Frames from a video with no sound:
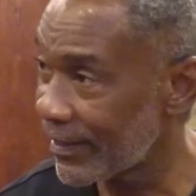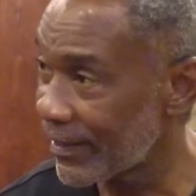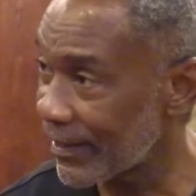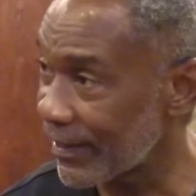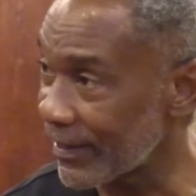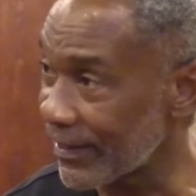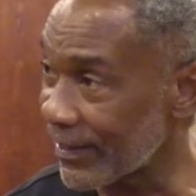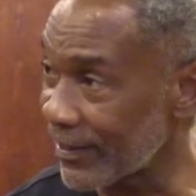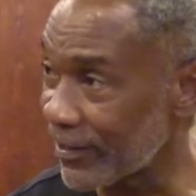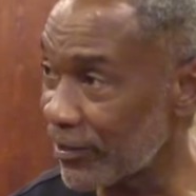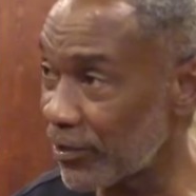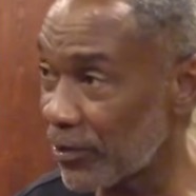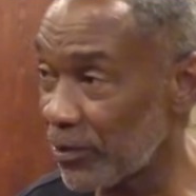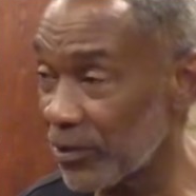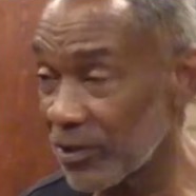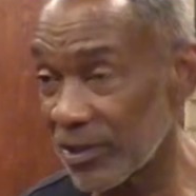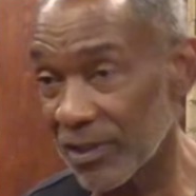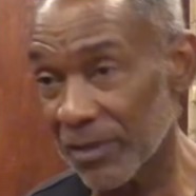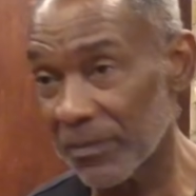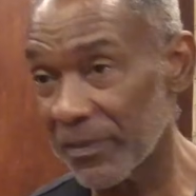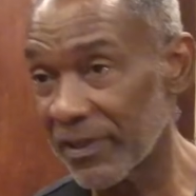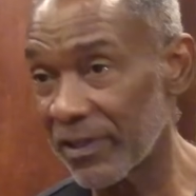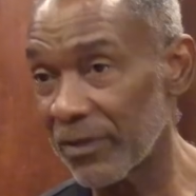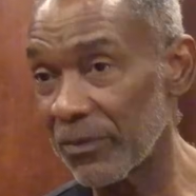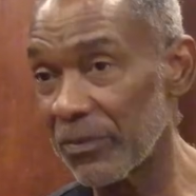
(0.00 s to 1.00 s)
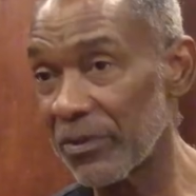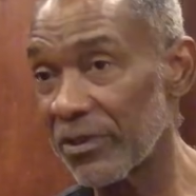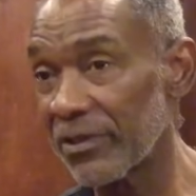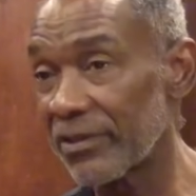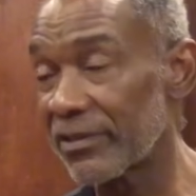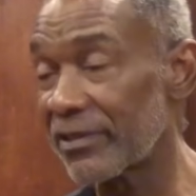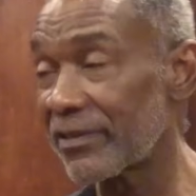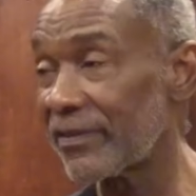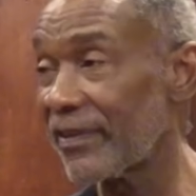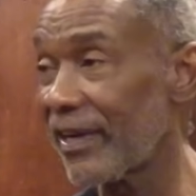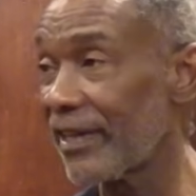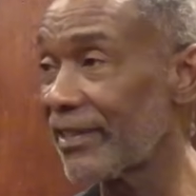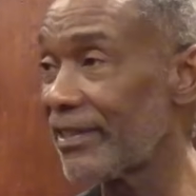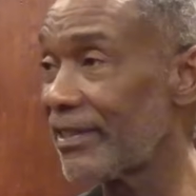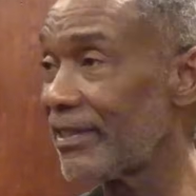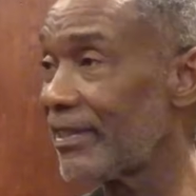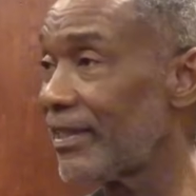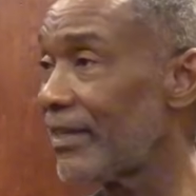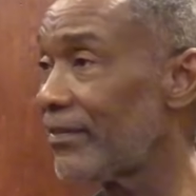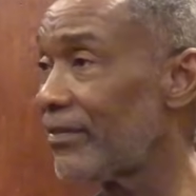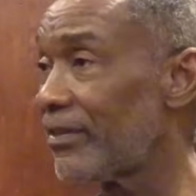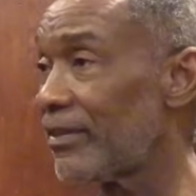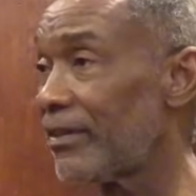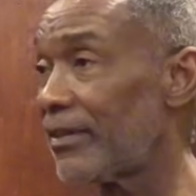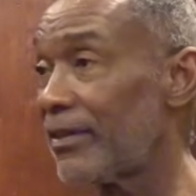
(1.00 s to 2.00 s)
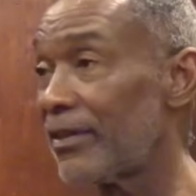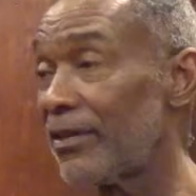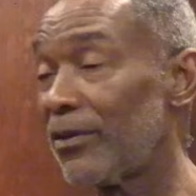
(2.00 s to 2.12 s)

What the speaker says: And they showed some of the worst crashes ever.